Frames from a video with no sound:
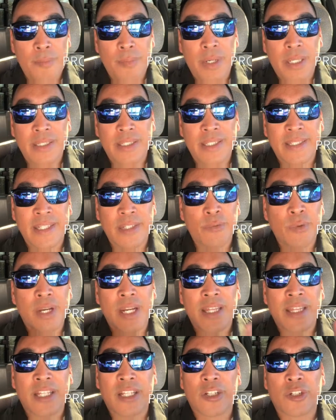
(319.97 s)
But they didn't want
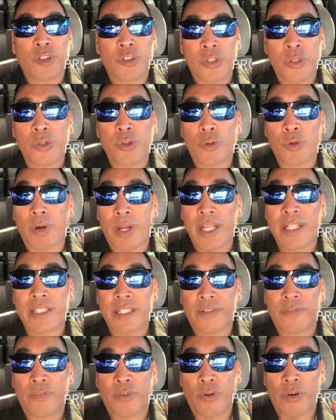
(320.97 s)
anything too
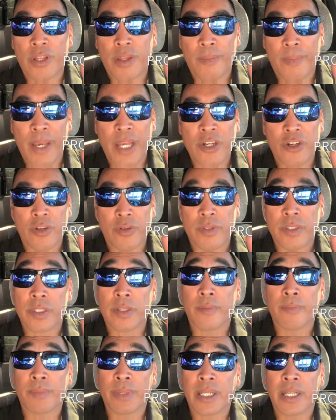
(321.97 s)
crazy for the bedrooms
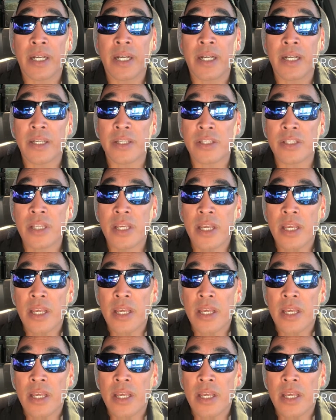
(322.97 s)
because